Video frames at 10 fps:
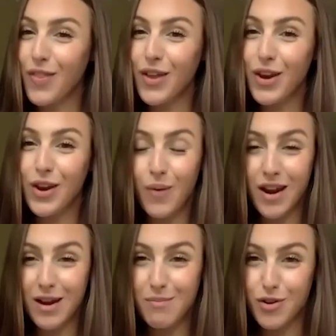on the new
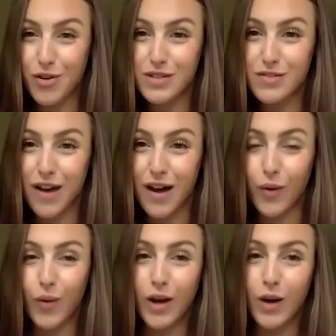and improved
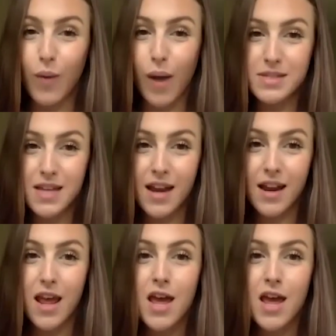Filecoin website